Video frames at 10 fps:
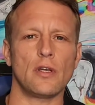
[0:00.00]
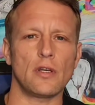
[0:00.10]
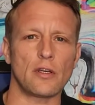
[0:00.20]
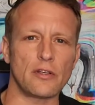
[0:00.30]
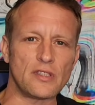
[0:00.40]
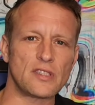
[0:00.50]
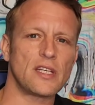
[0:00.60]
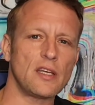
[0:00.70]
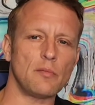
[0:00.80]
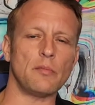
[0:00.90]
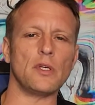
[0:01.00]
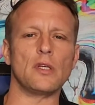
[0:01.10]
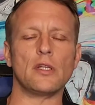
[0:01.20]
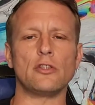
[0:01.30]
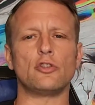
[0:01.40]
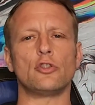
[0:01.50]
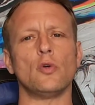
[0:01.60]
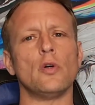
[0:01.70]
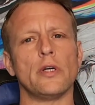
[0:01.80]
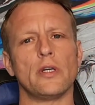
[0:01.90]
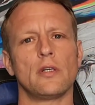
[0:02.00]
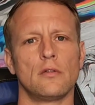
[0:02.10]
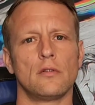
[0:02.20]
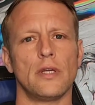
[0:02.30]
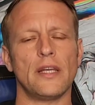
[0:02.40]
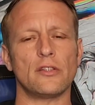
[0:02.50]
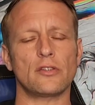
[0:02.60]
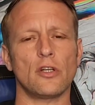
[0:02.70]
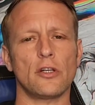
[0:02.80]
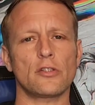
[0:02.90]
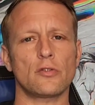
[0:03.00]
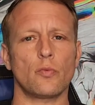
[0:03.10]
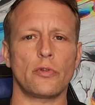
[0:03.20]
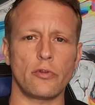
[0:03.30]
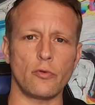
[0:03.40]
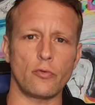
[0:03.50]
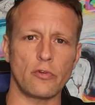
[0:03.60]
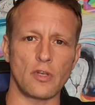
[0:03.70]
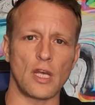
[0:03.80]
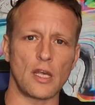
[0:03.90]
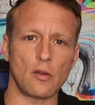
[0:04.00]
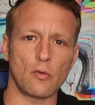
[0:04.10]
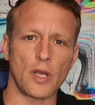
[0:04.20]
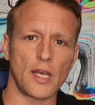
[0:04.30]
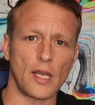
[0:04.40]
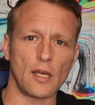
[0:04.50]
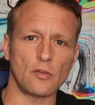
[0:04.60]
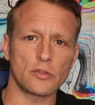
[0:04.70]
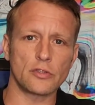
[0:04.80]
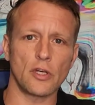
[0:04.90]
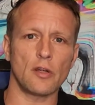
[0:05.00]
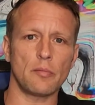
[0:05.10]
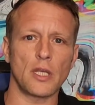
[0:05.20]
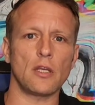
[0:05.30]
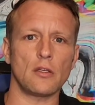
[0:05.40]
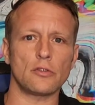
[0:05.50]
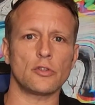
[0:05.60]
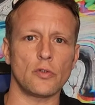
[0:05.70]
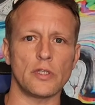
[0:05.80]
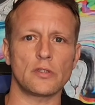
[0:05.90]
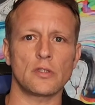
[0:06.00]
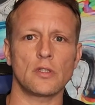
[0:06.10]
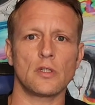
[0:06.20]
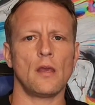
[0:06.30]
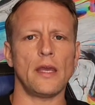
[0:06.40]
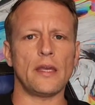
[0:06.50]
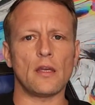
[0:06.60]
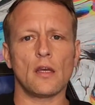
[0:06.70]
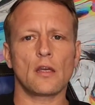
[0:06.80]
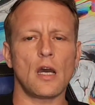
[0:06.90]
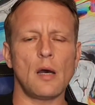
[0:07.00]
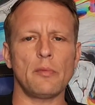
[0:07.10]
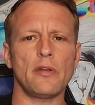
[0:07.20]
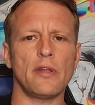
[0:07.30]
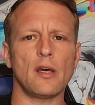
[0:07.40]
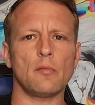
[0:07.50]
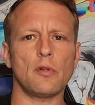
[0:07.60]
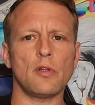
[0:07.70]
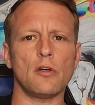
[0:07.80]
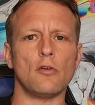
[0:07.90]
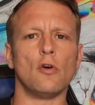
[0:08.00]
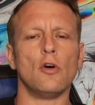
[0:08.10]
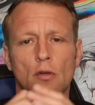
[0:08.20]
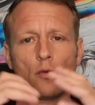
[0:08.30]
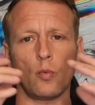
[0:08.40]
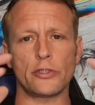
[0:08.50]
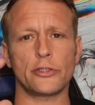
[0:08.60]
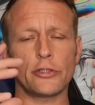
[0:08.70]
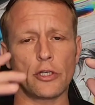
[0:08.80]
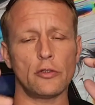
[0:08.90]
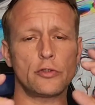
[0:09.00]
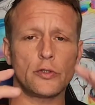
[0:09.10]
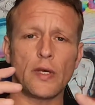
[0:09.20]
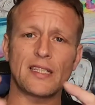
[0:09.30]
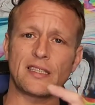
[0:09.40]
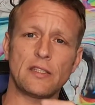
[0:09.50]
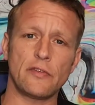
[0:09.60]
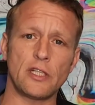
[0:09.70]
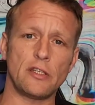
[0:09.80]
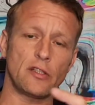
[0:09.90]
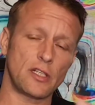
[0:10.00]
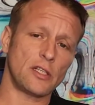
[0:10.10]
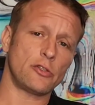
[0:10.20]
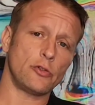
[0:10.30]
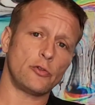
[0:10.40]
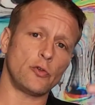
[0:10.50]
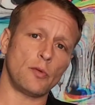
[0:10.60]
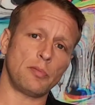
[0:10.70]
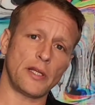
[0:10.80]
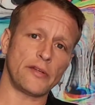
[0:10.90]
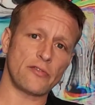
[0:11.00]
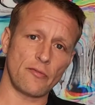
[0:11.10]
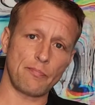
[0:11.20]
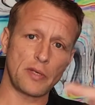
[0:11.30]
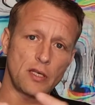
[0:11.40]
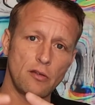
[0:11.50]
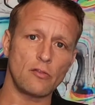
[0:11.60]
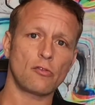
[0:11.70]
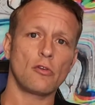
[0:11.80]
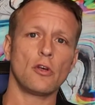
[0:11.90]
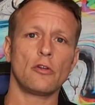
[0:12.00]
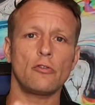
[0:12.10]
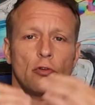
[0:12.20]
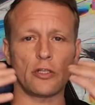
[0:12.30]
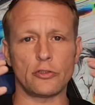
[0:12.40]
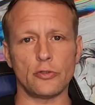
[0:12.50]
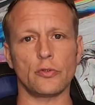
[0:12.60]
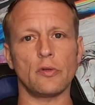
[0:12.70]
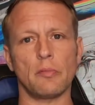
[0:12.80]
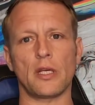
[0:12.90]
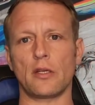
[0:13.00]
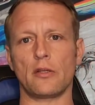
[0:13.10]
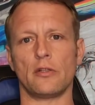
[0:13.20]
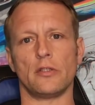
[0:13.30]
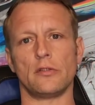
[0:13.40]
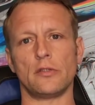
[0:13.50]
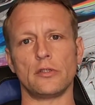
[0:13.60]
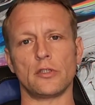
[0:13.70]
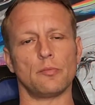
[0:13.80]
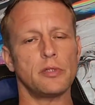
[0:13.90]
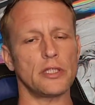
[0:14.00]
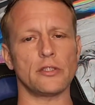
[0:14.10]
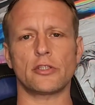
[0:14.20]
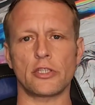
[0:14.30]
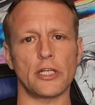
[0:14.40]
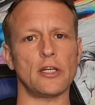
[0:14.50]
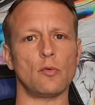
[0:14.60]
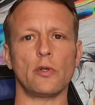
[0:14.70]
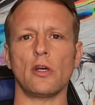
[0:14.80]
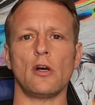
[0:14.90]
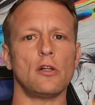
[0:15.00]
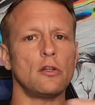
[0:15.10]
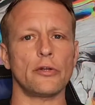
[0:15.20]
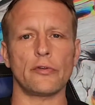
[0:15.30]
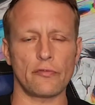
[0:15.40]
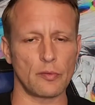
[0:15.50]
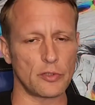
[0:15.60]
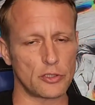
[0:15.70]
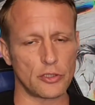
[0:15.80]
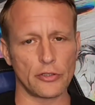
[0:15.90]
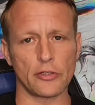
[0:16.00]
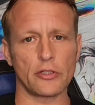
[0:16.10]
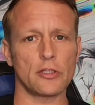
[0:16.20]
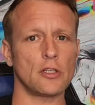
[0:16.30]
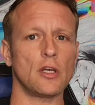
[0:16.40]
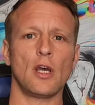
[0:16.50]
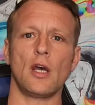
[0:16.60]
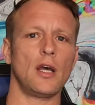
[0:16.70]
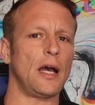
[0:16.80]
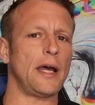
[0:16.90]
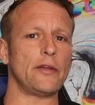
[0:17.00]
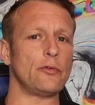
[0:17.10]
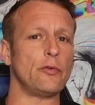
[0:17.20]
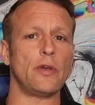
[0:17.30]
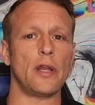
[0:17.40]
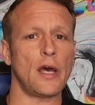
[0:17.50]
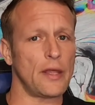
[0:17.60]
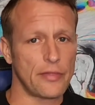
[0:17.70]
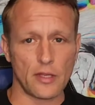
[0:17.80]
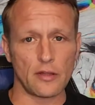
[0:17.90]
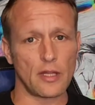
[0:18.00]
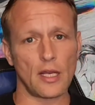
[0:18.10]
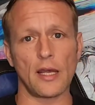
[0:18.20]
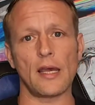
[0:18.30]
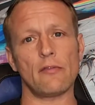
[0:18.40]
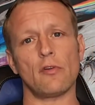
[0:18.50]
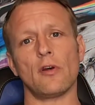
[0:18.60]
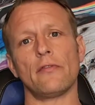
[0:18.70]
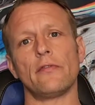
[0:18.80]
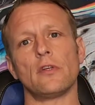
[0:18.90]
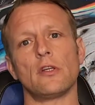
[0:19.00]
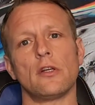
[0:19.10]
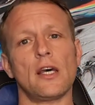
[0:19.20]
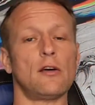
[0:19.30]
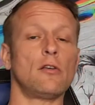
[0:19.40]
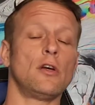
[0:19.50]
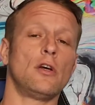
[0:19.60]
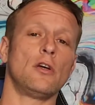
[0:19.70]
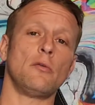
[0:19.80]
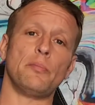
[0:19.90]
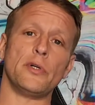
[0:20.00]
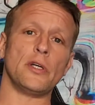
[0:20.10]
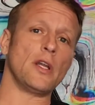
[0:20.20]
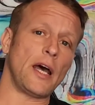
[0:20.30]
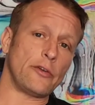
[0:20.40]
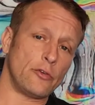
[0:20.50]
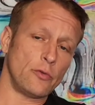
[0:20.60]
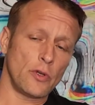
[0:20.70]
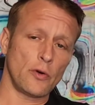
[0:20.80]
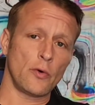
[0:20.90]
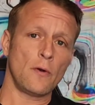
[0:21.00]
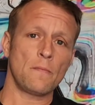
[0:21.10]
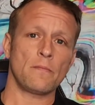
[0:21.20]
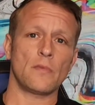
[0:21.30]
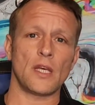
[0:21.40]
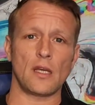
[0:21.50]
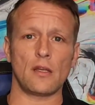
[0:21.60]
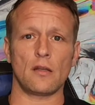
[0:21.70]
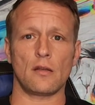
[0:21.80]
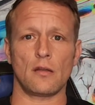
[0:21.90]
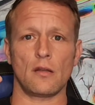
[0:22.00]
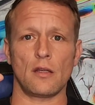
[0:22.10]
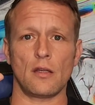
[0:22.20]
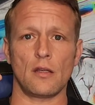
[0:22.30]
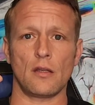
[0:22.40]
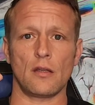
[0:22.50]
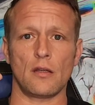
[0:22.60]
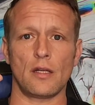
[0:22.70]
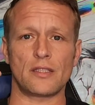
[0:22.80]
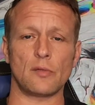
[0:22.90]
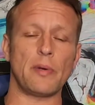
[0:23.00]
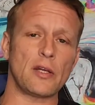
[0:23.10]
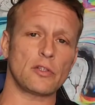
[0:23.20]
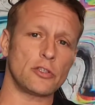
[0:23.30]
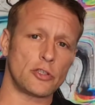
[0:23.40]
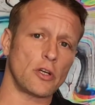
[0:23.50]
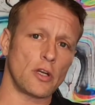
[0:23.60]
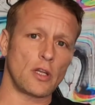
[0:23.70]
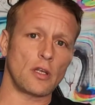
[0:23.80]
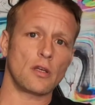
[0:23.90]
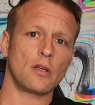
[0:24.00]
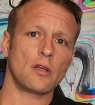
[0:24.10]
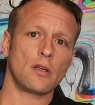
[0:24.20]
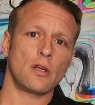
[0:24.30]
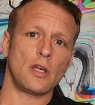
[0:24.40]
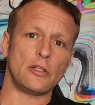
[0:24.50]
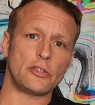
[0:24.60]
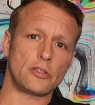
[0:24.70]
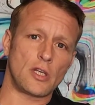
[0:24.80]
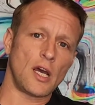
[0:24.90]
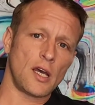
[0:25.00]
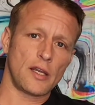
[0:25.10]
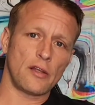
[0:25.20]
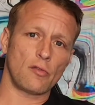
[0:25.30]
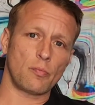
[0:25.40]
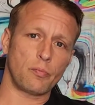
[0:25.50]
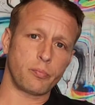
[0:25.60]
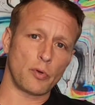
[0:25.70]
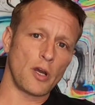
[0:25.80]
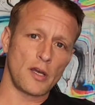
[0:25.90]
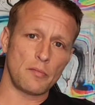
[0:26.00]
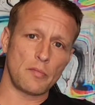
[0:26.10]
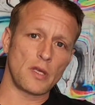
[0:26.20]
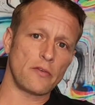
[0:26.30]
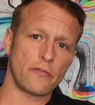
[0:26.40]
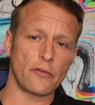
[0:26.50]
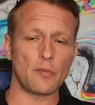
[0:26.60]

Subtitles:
contentment and joy. And it starts with you today, right now. Start making a choice. Hey, comment down below, what's your go-to activity to get you to a place of peace so that you can make a good decision? Please share. We're all learning from each other here. I do not think that I have it all figured out, but I do know that it's about the journey. And God has brought me from